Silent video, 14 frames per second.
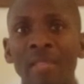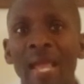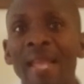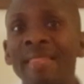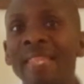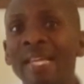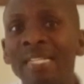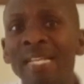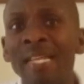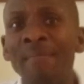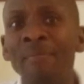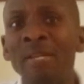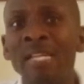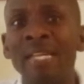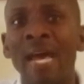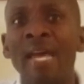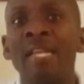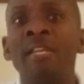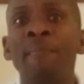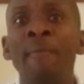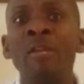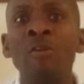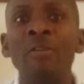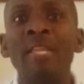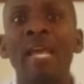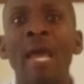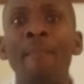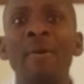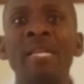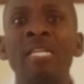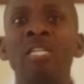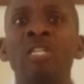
And that team leader, depending on the company,